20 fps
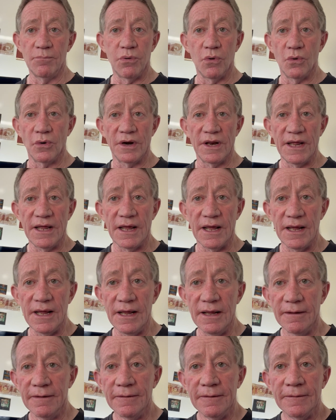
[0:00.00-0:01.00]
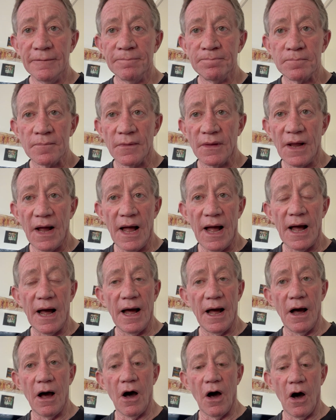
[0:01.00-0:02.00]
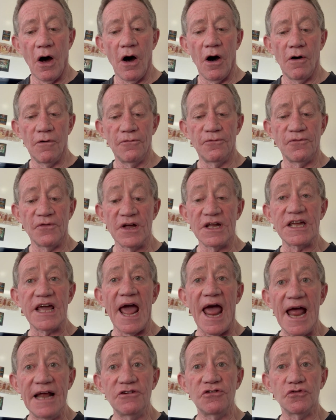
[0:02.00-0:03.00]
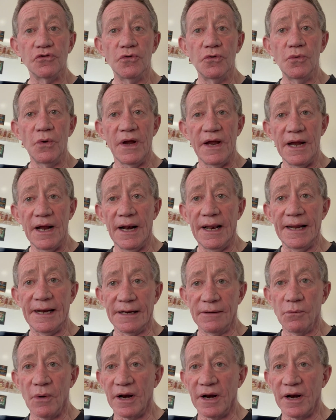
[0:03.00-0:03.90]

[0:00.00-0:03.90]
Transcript: PŌNEKE of Casual Healing,